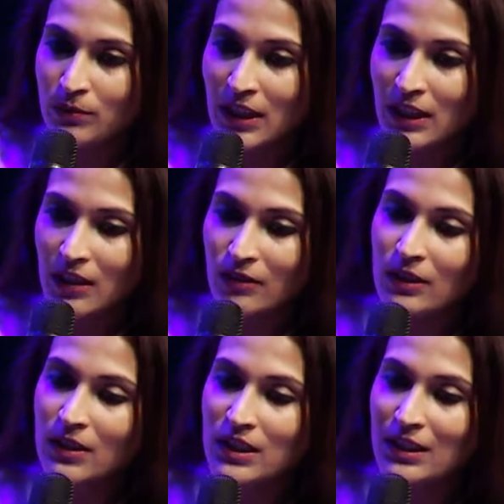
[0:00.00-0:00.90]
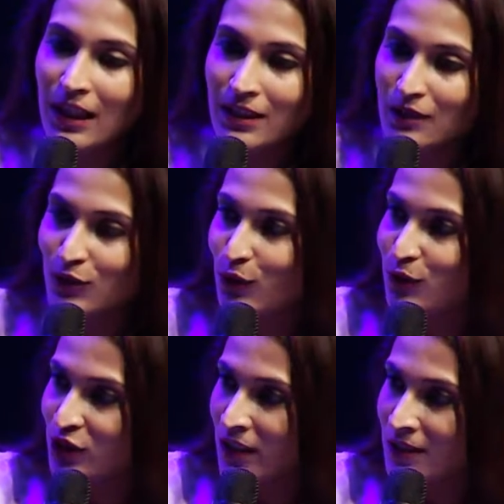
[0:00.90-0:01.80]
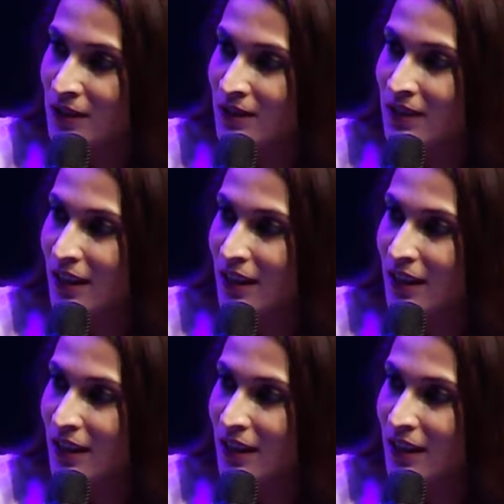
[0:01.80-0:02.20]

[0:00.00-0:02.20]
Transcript: take even the slightest of chance.